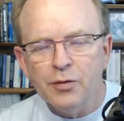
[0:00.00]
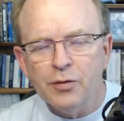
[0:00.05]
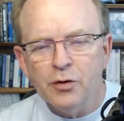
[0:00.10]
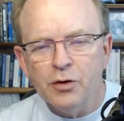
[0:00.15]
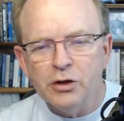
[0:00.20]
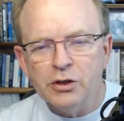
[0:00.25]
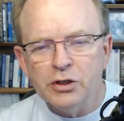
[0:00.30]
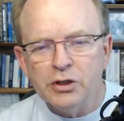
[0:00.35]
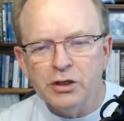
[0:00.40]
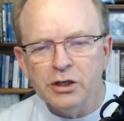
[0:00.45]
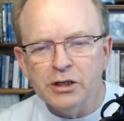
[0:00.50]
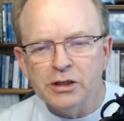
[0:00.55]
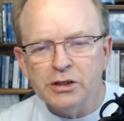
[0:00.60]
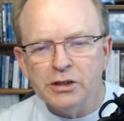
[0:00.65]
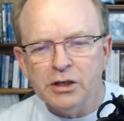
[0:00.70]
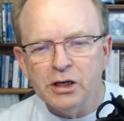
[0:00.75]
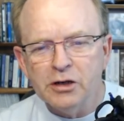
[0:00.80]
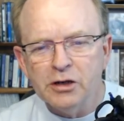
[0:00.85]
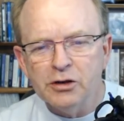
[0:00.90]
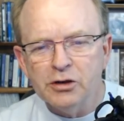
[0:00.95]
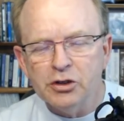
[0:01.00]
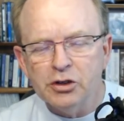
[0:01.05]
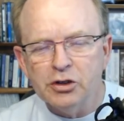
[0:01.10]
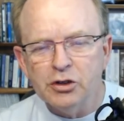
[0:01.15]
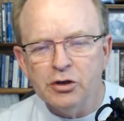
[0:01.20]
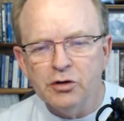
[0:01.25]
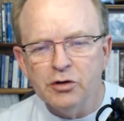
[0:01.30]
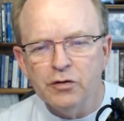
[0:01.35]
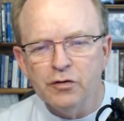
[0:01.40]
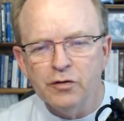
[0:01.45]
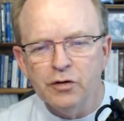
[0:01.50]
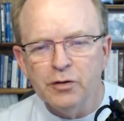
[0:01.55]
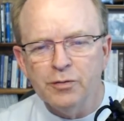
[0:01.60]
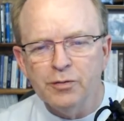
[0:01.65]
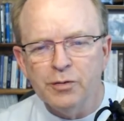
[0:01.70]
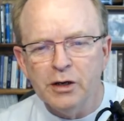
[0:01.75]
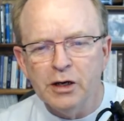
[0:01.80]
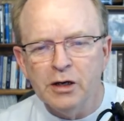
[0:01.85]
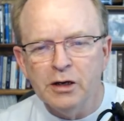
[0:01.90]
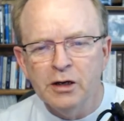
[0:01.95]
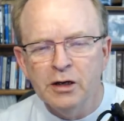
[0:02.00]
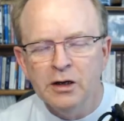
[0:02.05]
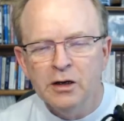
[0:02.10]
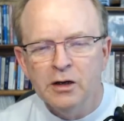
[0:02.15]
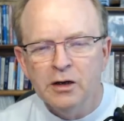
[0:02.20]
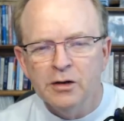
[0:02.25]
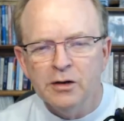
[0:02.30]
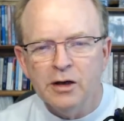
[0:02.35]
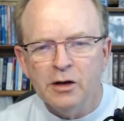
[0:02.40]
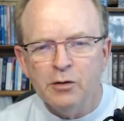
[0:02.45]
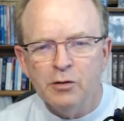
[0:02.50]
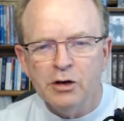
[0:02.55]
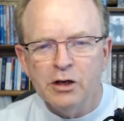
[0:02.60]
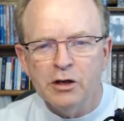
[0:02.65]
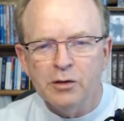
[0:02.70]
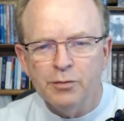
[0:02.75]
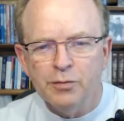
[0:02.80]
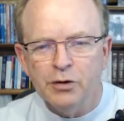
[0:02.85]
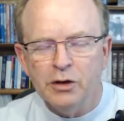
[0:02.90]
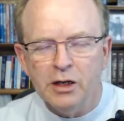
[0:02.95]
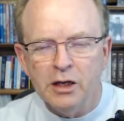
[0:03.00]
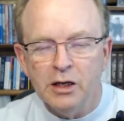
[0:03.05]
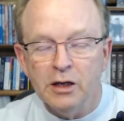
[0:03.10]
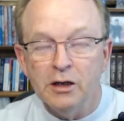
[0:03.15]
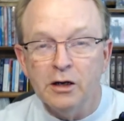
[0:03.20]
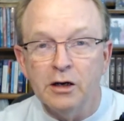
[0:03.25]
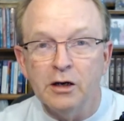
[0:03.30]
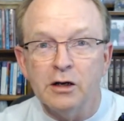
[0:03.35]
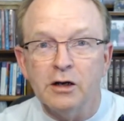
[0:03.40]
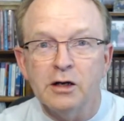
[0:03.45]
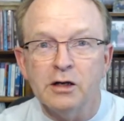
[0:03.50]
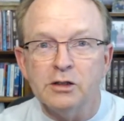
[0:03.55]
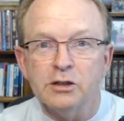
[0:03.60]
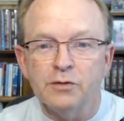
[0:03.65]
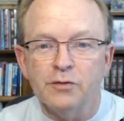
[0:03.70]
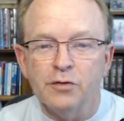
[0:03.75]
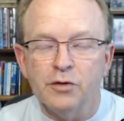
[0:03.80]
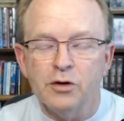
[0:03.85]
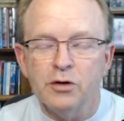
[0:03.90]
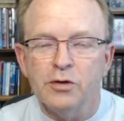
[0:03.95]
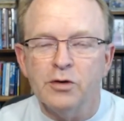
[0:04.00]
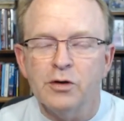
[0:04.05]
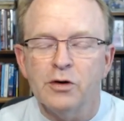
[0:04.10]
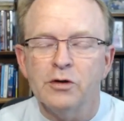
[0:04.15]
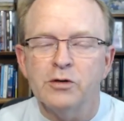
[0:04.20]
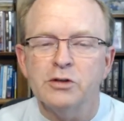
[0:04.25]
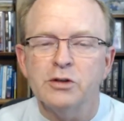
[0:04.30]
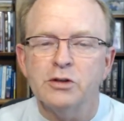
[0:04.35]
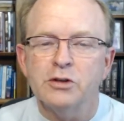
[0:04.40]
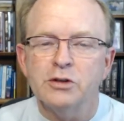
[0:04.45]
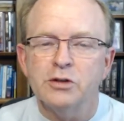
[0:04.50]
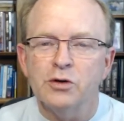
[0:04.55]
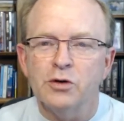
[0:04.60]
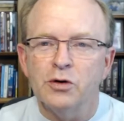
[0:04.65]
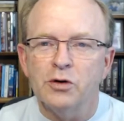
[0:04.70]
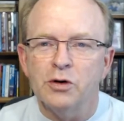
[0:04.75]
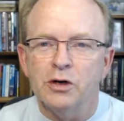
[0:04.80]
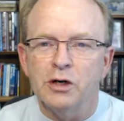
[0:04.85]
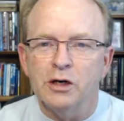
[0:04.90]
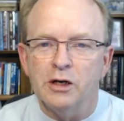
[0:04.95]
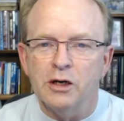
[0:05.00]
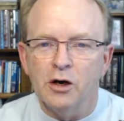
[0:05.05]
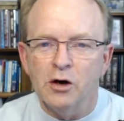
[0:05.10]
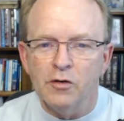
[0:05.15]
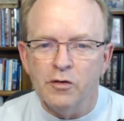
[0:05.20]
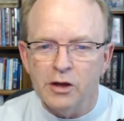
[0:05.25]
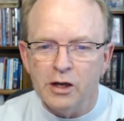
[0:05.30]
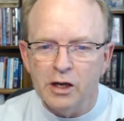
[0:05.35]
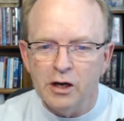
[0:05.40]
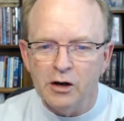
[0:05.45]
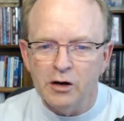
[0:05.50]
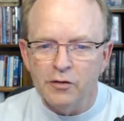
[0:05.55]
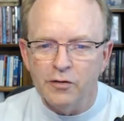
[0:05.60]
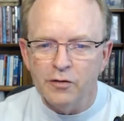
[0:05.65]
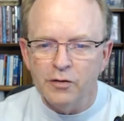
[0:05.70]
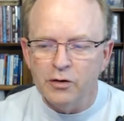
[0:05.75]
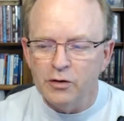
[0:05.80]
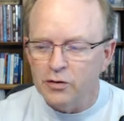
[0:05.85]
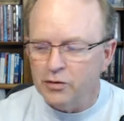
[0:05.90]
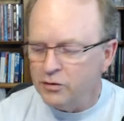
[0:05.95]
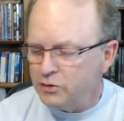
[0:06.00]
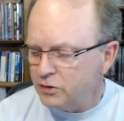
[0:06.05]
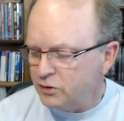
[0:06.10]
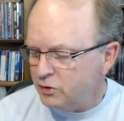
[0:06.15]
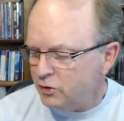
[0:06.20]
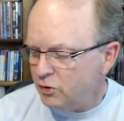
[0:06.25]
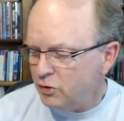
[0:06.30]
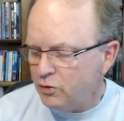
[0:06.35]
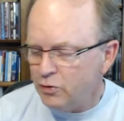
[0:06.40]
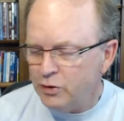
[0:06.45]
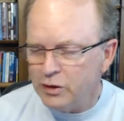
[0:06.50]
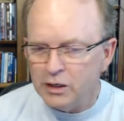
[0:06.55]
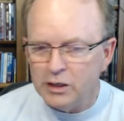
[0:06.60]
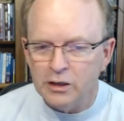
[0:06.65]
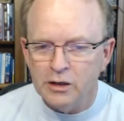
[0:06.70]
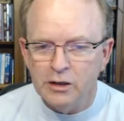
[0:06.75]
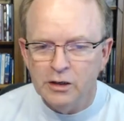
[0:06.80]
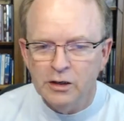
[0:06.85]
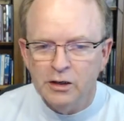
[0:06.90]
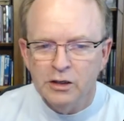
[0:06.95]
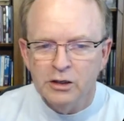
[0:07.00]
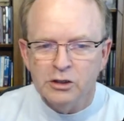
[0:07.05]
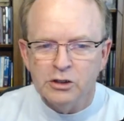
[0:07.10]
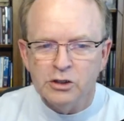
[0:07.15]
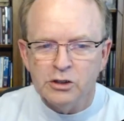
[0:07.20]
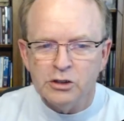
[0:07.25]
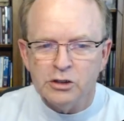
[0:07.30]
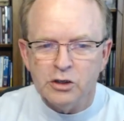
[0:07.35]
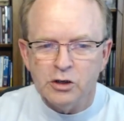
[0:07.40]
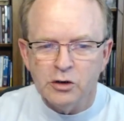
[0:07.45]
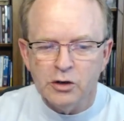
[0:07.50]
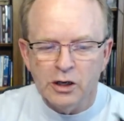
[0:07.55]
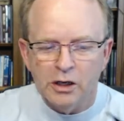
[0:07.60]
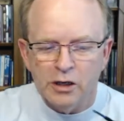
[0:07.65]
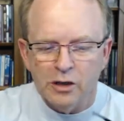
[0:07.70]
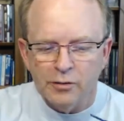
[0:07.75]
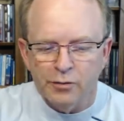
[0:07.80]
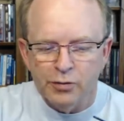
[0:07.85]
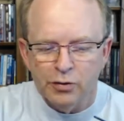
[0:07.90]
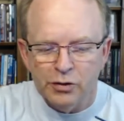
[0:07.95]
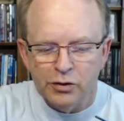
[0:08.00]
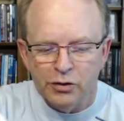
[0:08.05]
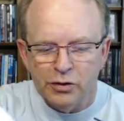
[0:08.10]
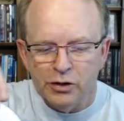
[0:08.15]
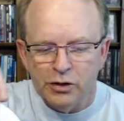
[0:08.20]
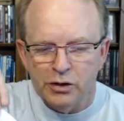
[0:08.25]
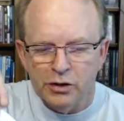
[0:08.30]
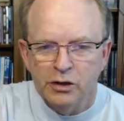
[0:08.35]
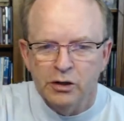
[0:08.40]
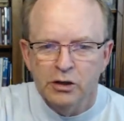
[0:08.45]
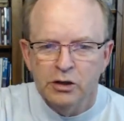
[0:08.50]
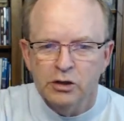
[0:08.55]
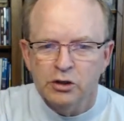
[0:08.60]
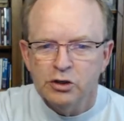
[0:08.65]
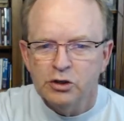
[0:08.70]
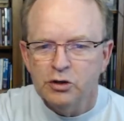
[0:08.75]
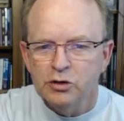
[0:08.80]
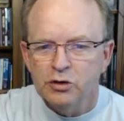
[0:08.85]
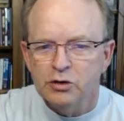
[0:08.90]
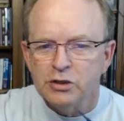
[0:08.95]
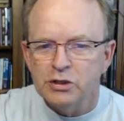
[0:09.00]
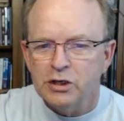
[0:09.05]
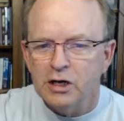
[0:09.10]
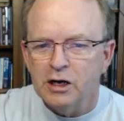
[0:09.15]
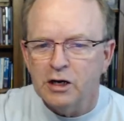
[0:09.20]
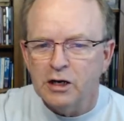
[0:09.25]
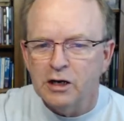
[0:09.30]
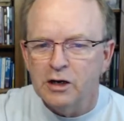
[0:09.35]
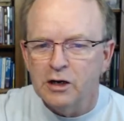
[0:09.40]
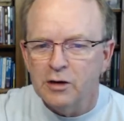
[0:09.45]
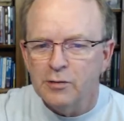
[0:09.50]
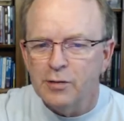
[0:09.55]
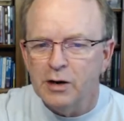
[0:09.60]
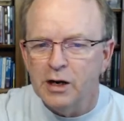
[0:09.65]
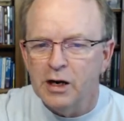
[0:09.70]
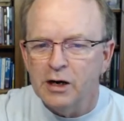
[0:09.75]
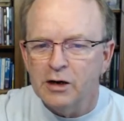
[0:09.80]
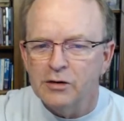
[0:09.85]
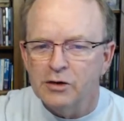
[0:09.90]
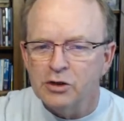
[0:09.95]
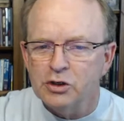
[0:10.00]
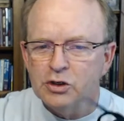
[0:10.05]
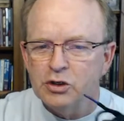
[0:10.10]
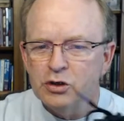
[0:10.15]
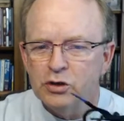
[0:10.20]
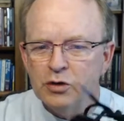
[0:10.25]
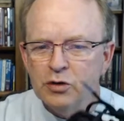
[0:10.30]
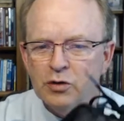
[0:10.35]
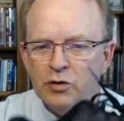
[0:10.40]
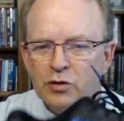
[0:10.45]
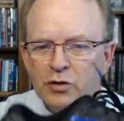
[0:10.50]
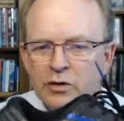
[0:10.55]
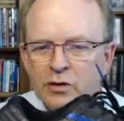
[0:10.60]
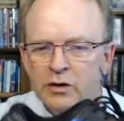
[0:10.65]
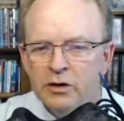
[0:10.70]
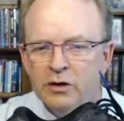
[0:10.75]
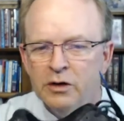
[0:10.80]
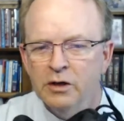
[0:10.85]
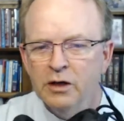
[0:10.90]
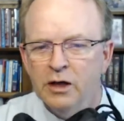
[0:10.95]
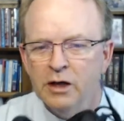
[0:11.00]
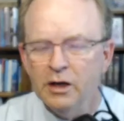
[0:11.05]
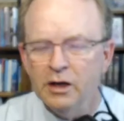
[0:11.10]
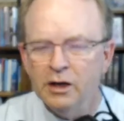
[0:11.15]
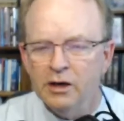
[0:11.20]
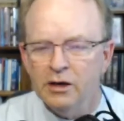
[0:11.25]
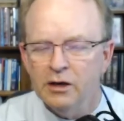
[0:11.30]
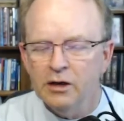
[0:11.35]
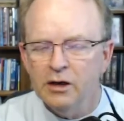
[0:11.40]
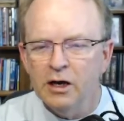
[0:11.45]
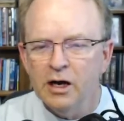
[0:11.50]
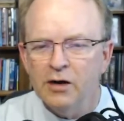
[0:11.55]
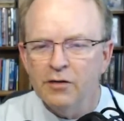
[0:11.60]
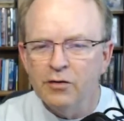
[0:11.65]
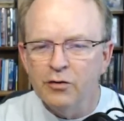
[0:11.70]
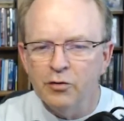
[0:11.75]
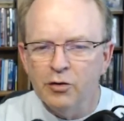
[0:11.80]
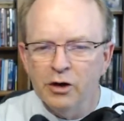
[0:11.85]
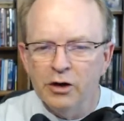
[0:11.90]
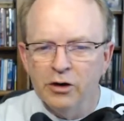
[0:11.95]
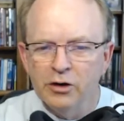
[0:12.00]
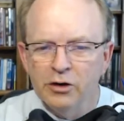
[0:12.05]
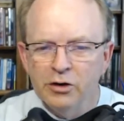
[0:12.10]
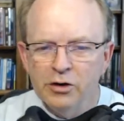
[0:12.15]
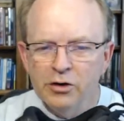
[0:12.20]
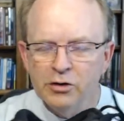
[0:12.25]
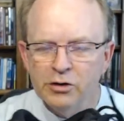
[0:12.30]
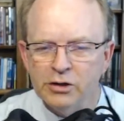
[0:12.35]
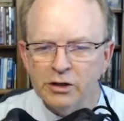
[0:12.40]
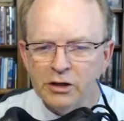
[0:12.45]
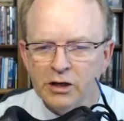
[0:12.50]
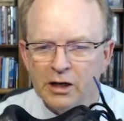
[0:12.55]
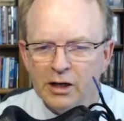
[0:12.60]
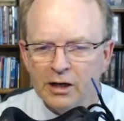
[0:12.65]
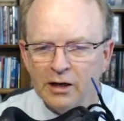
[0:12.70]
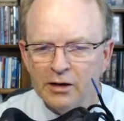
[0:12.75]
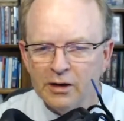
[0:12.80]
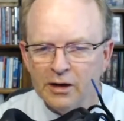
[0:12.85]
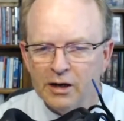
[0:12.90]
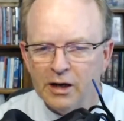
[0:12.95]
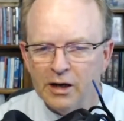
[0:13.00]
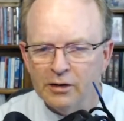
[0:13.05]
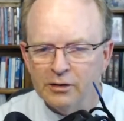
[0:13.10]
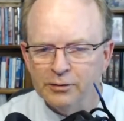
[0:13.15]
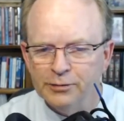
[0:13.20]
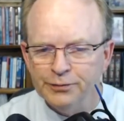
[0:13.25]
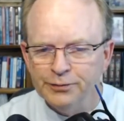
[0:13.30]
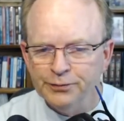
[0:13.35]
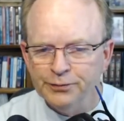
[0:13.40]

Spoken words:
portion inside the shoe footbed that we could put a custom foot orthosis or a over-the-counter foot orthosis, or we can just go ahead and put the shoe sock liner back in the shoe and have the runner use it like that.